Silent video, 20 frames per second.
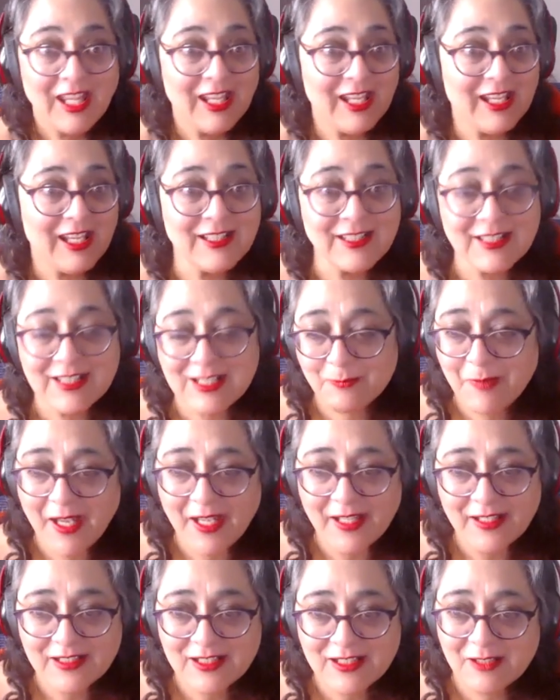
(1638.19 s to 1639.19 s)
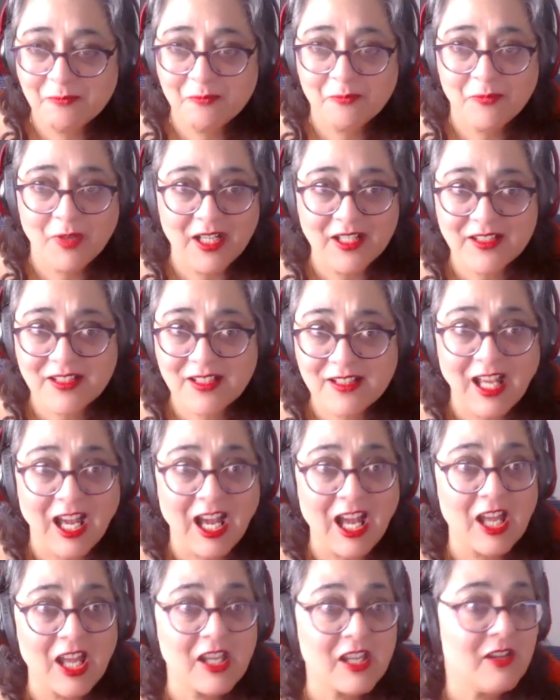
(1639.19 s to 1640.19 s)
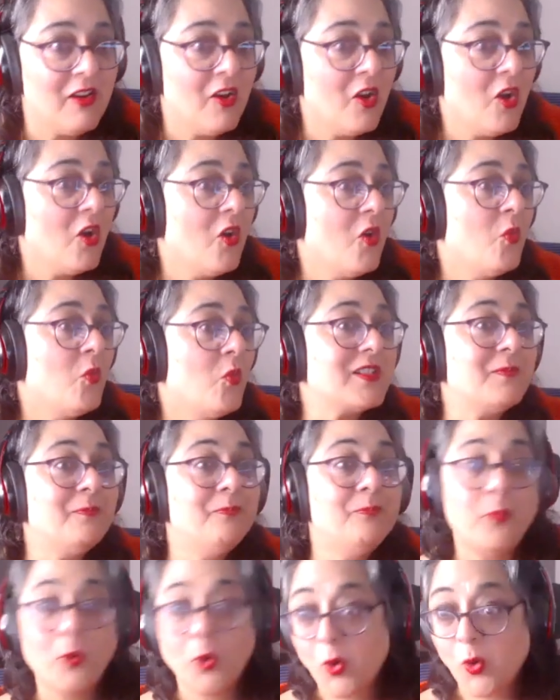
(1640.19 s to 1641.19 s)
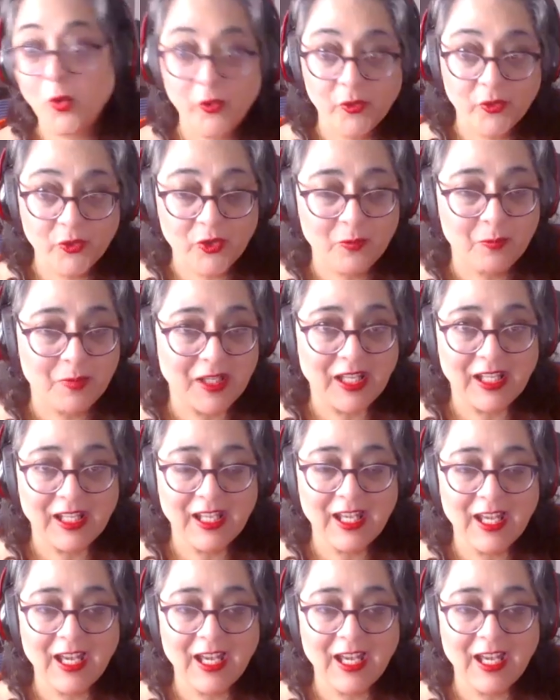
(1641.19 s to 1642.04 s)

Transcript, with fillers: independent person that I was born to be.